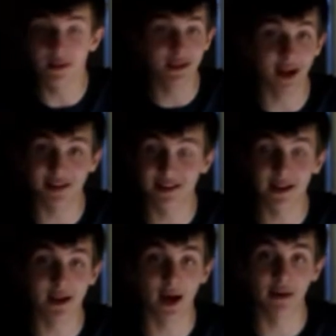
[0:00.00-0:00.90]
that's
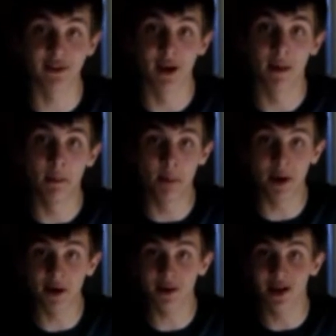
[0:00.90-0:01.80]
it guys.
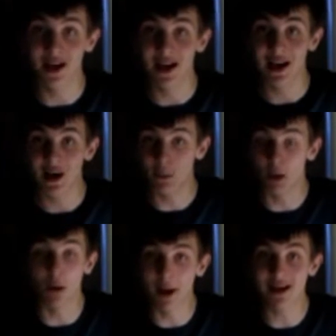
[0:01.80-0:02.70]
Bill
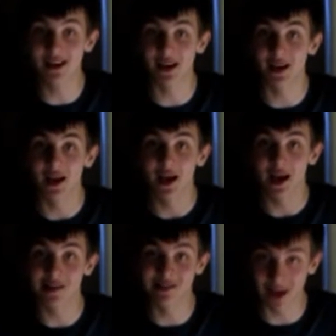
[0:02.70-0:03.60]
Pearl Mackey
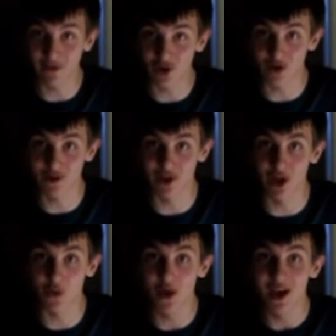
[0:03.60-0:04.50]
has left Doctor
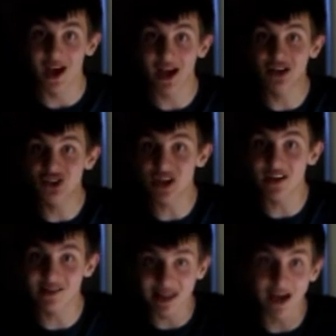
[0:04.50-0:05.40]
Who. And she
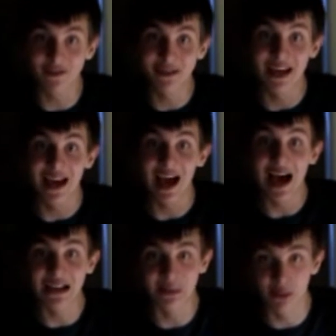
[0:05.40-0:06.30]
has left
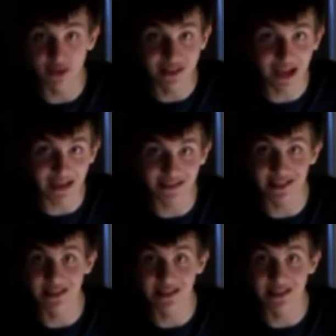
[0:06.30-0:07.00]
as a Mondasian